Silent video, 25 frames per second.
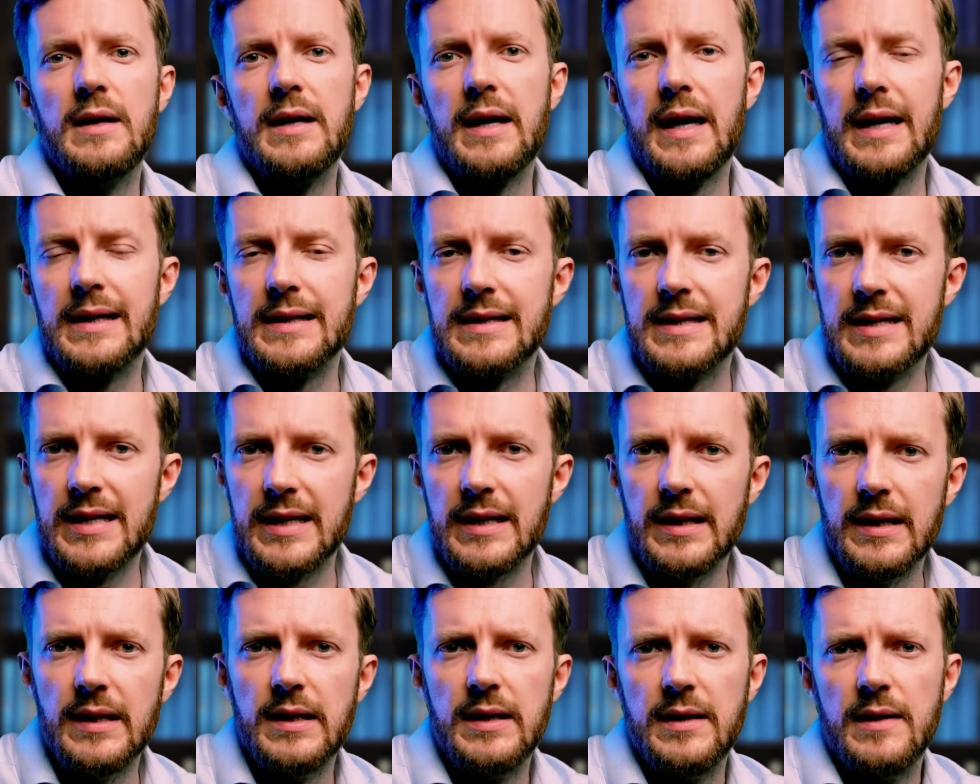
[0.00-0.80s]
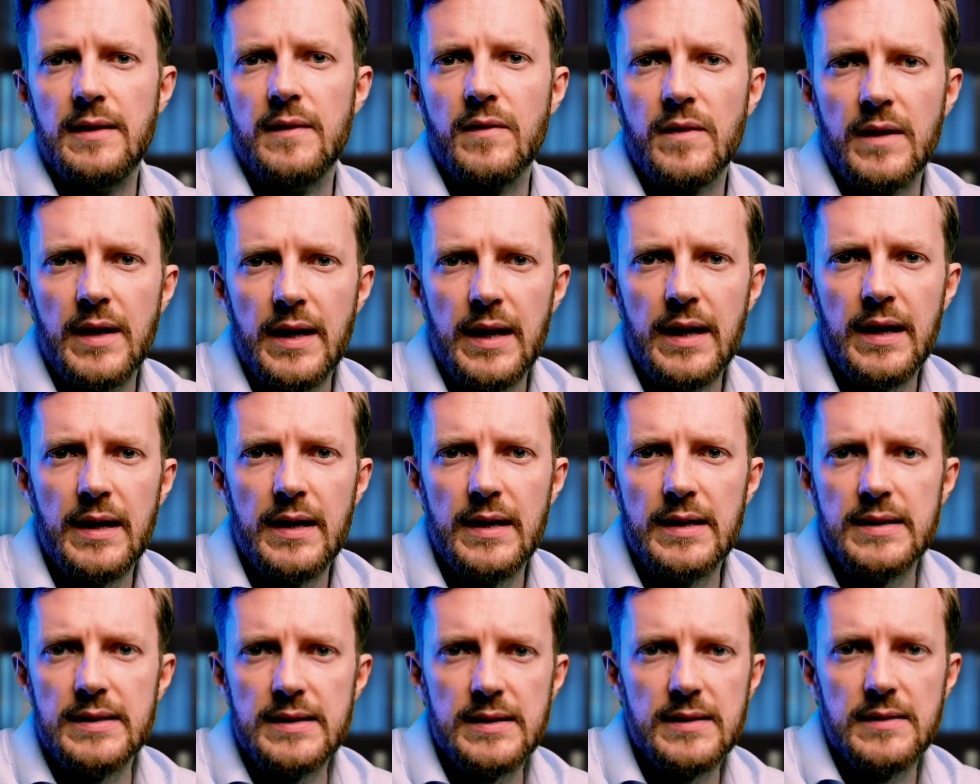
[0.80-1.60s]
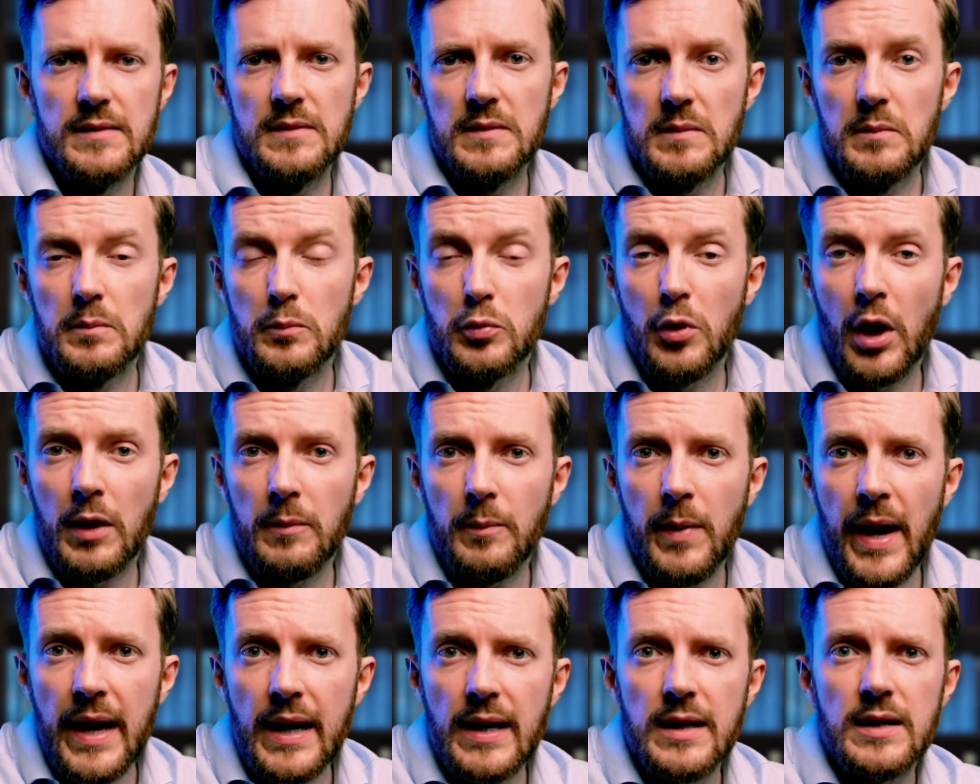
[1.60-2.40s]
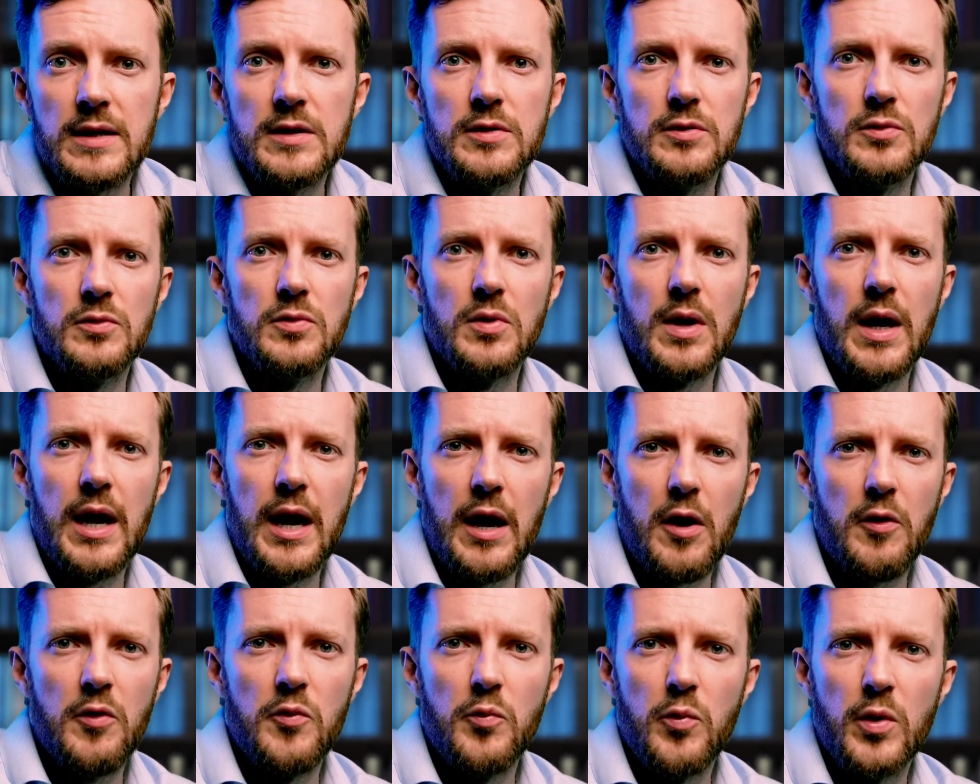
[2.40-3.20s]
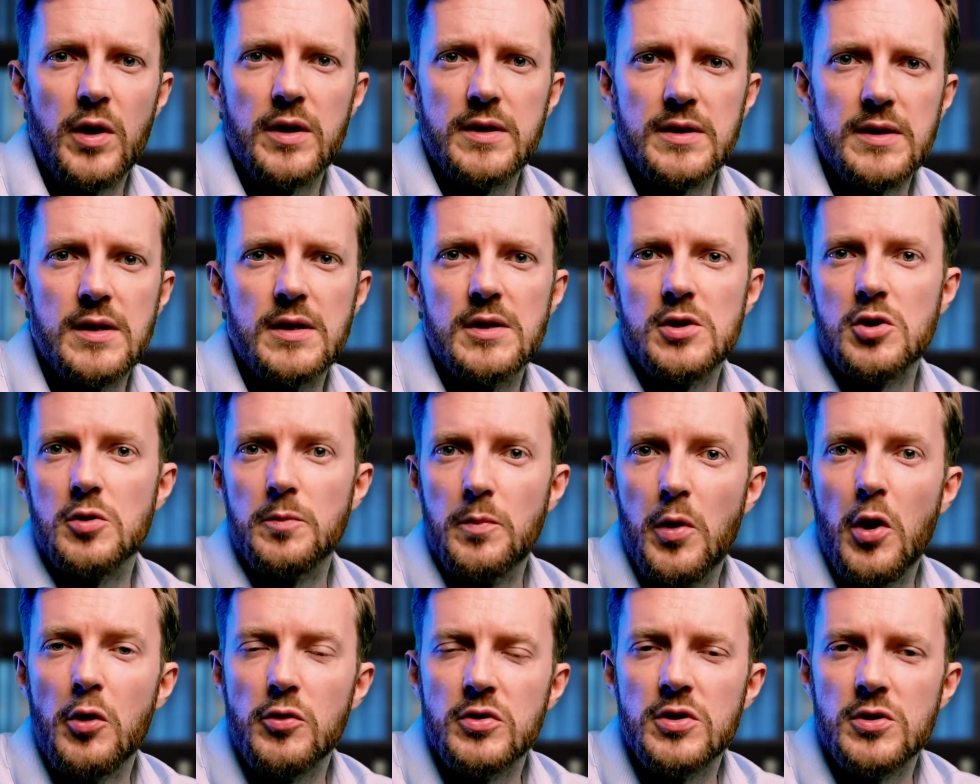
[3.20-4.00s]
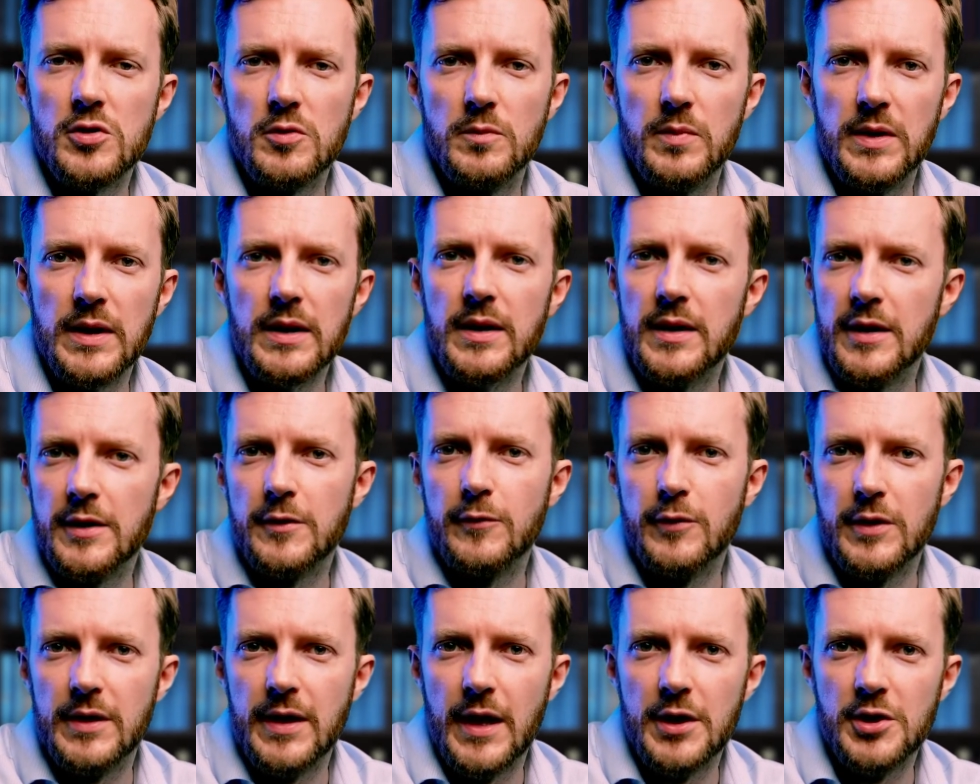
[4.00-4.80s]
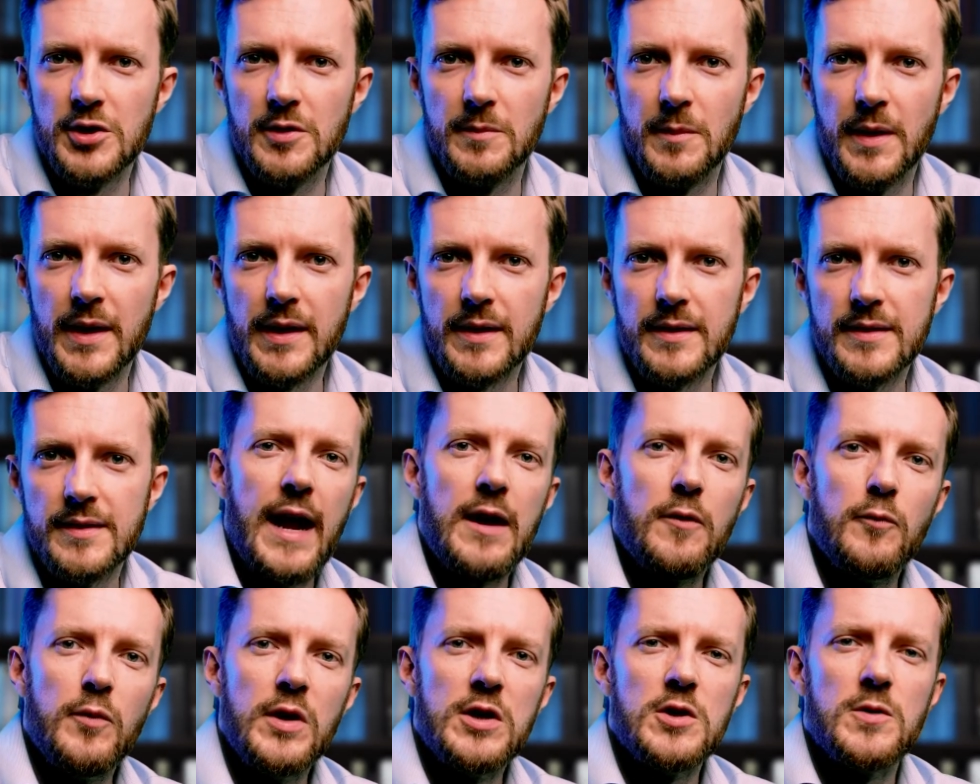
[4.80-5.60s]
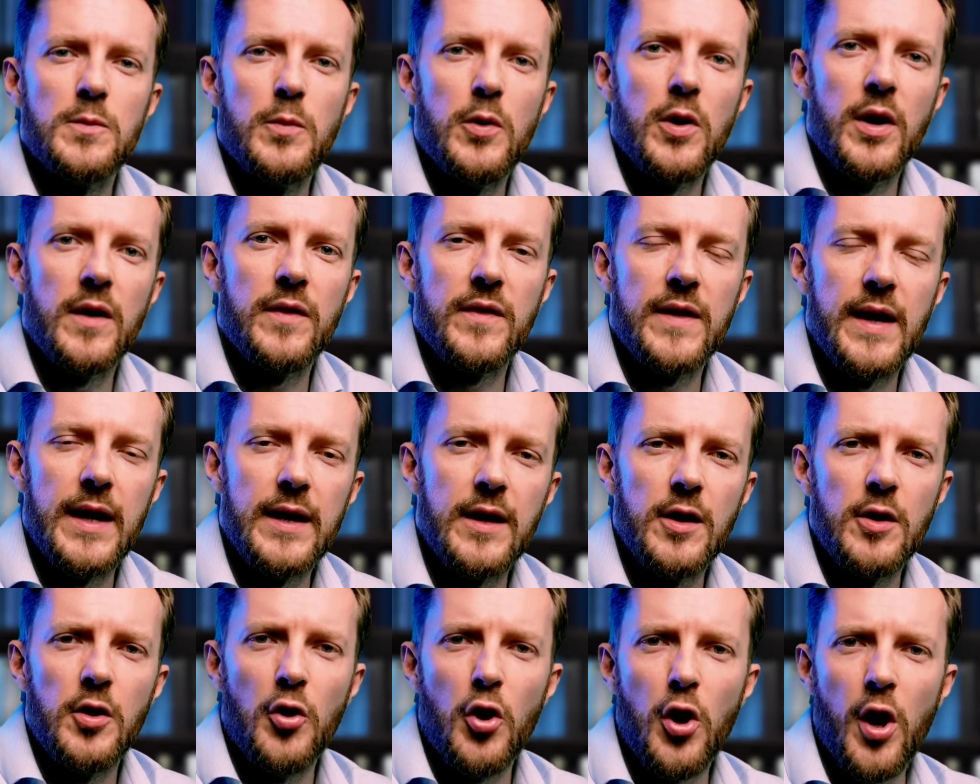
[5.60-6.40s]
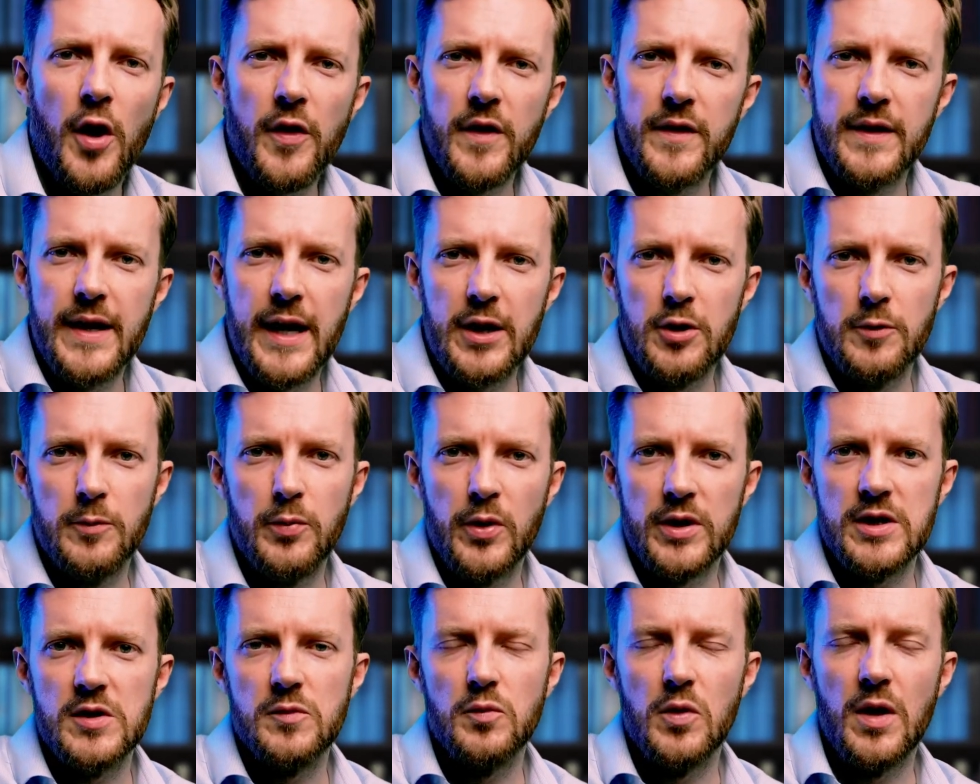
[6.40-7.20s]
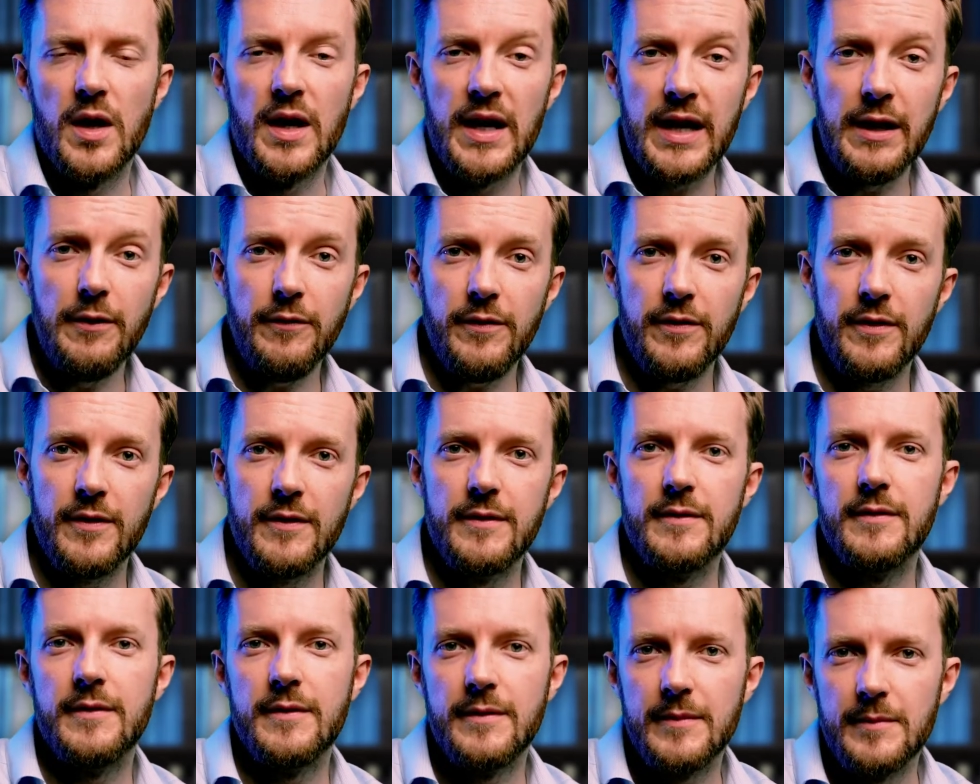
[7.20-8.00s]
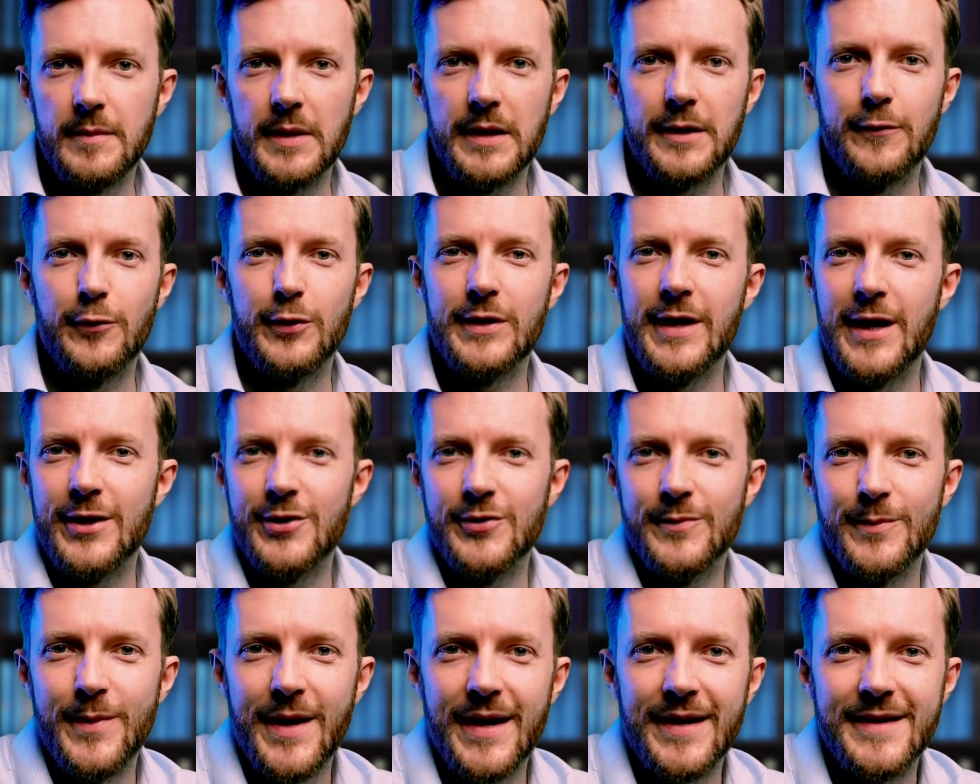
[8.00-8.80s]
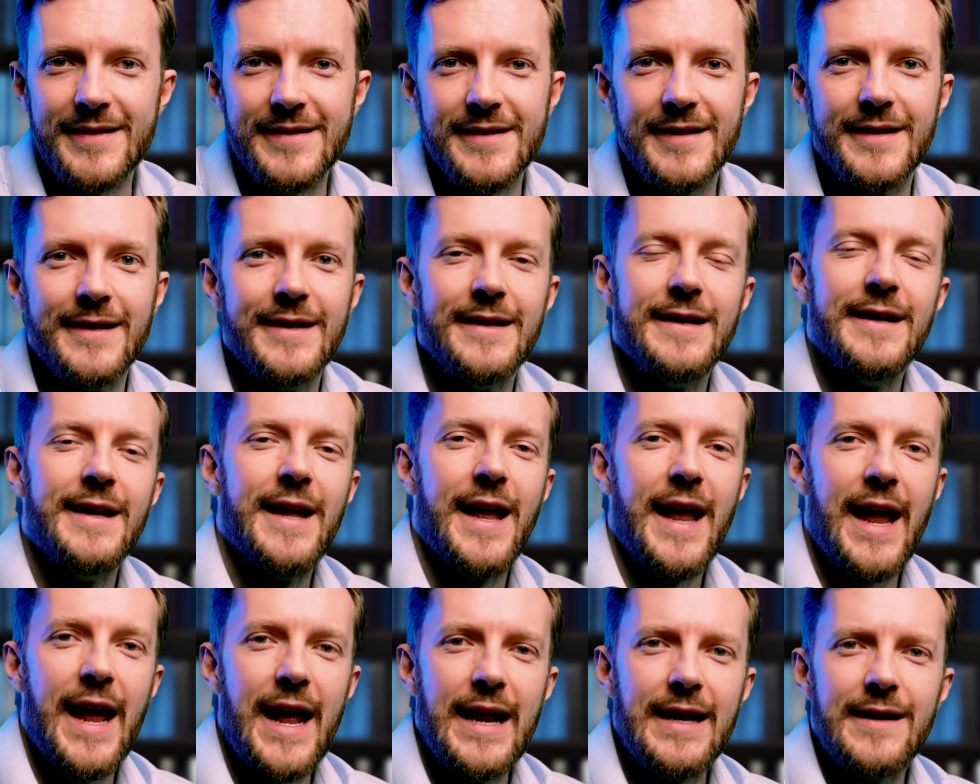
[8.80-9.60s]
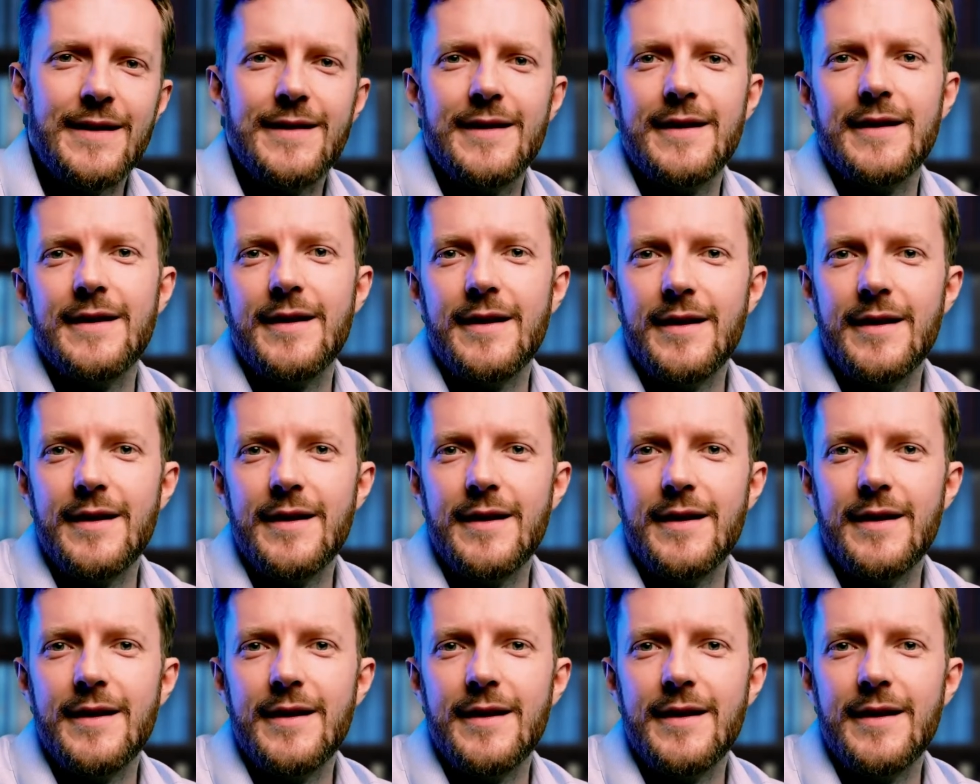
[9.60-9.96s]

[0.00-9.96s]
until it is brought back to how it was supposed to be in quotation marks, at which point then all the nanobots would leave in quotation marks and